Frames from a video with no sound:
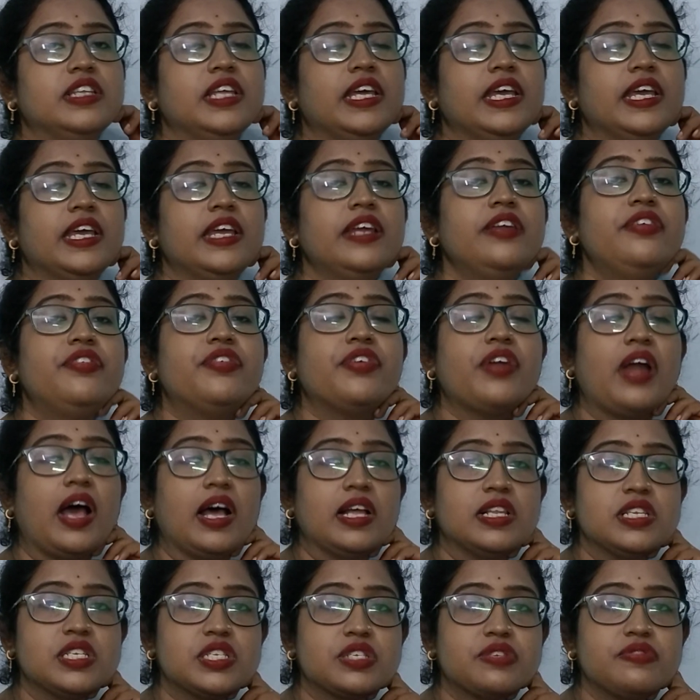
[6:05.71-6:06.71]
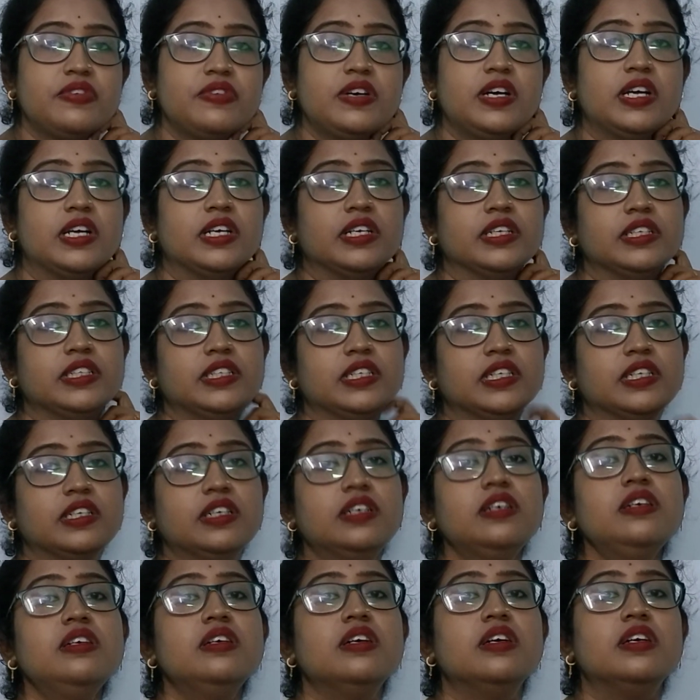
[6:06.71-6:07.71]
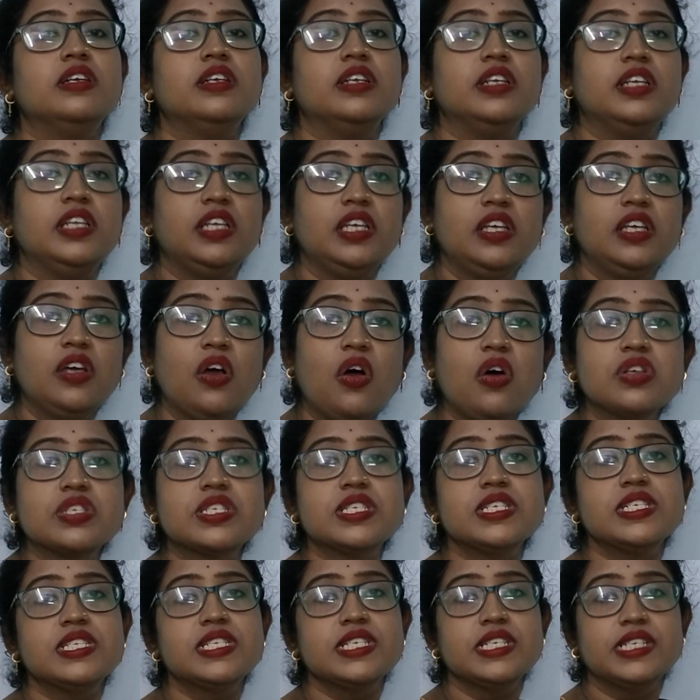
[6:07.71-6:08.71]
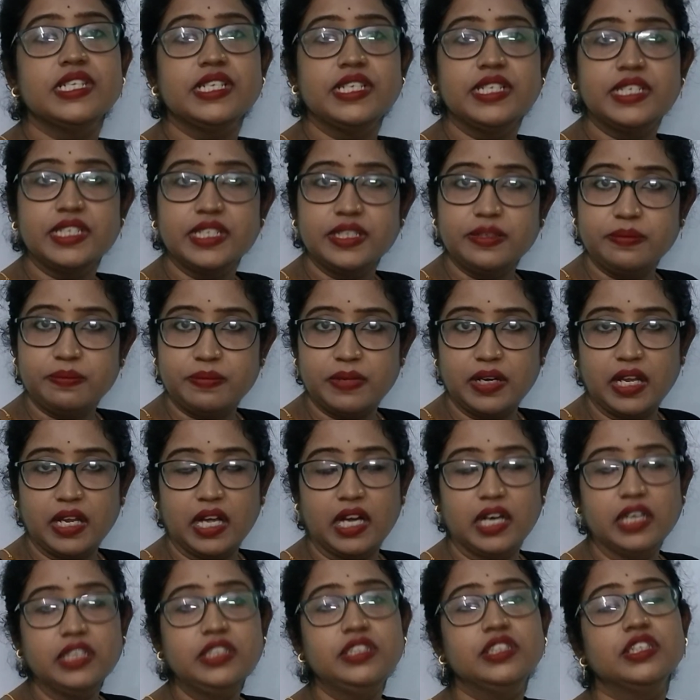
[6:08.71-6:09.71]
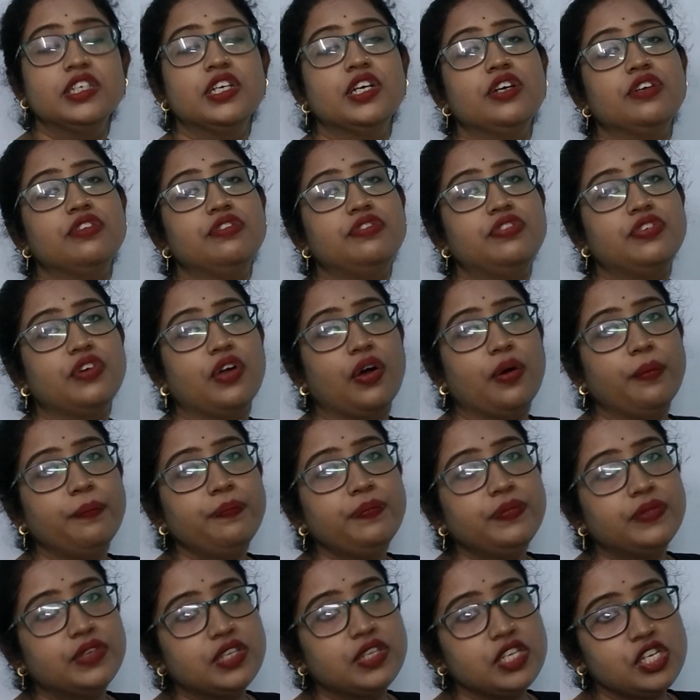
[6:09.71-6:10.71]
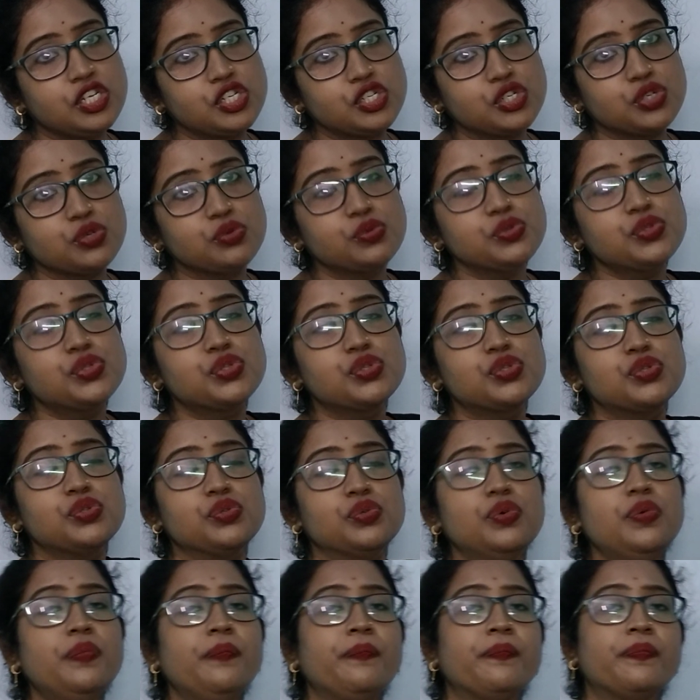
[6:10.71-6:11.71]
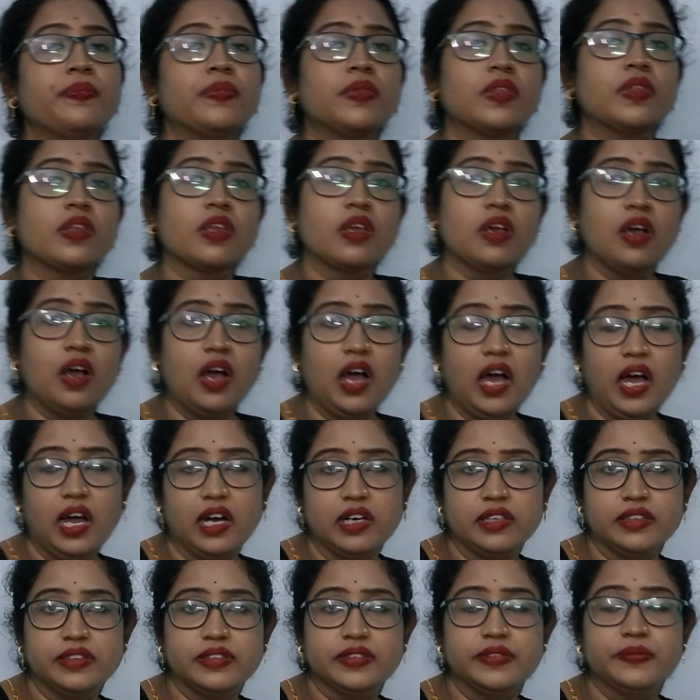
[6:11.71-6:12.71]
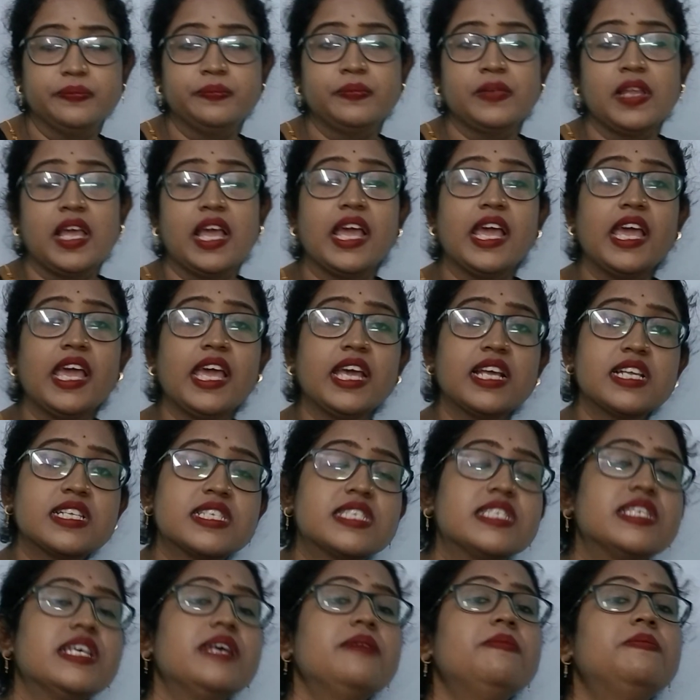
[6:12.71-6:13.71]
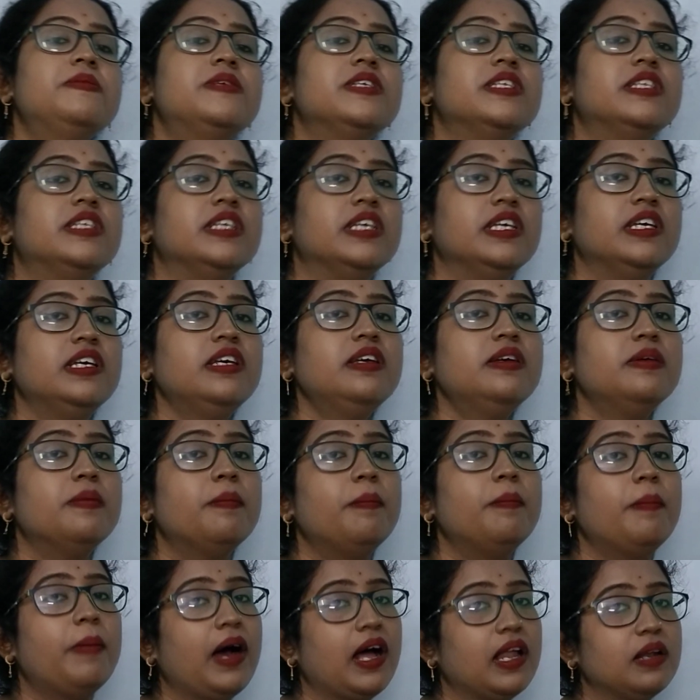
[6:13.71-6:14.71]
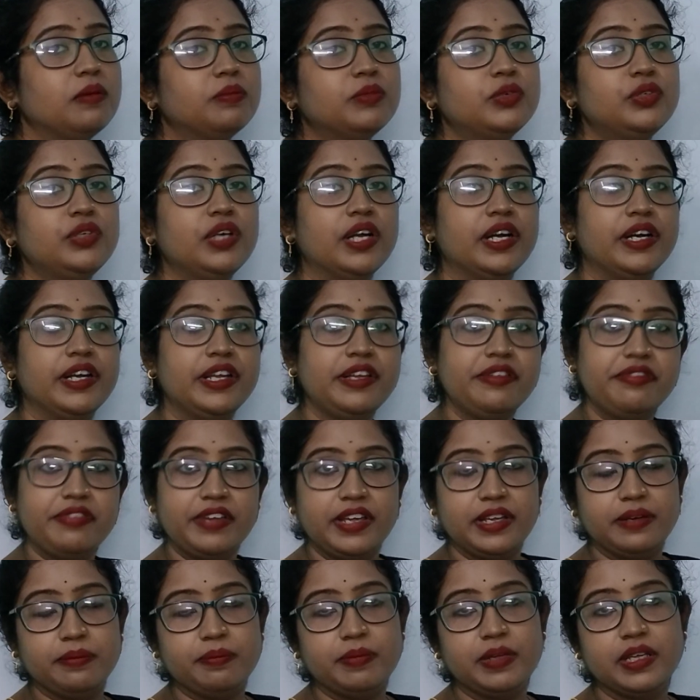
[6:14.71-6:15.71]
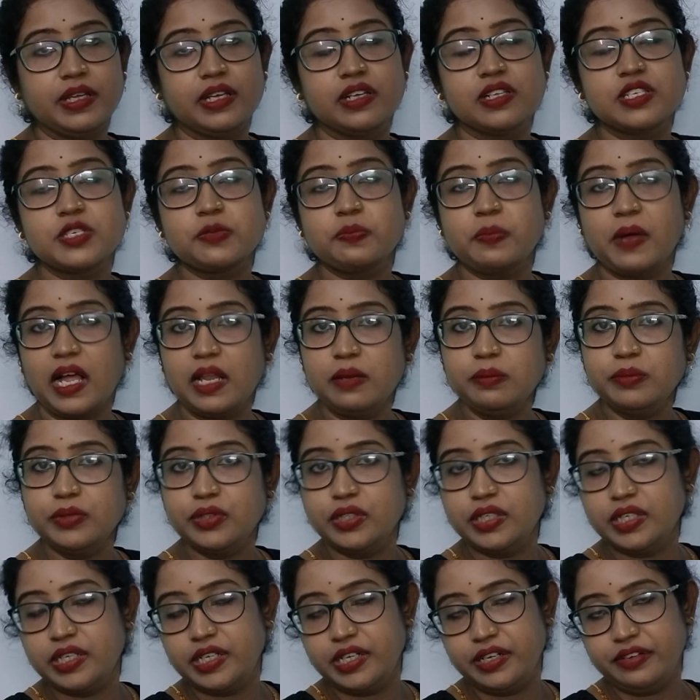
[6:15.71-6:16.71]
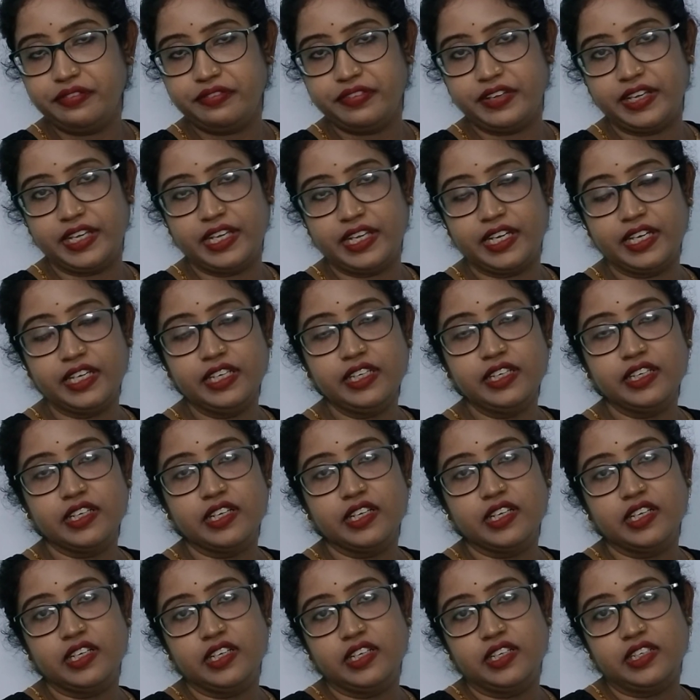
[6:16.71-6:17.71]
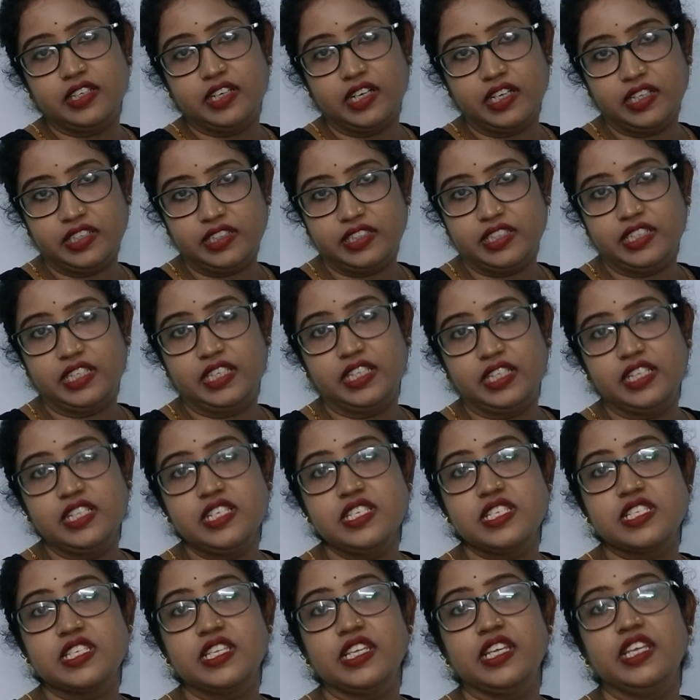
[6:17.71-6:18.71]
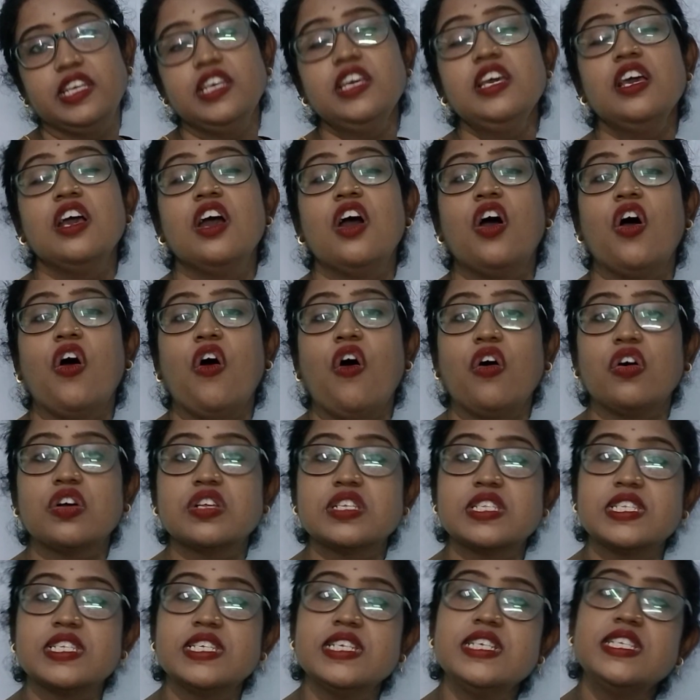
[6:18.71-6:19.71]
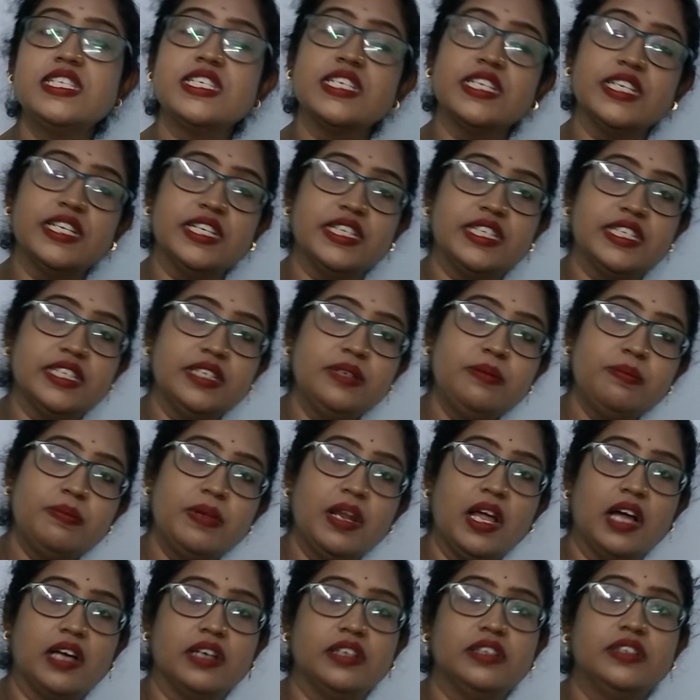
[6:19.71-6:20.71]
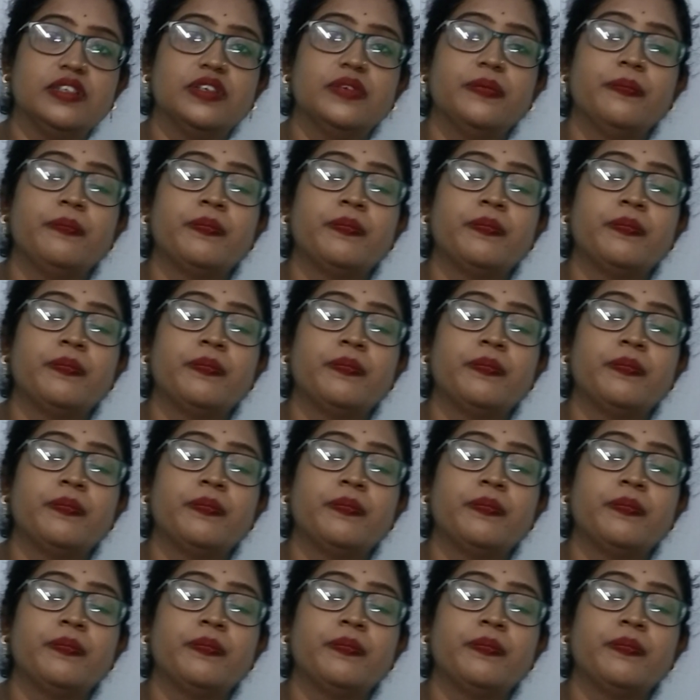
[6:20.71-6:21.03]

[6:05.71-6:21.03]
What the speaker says: they transfer the deoxygenated blood from tissues to heart, except the pulmonary vein, because pulmonary vein contains the oxygenated blood.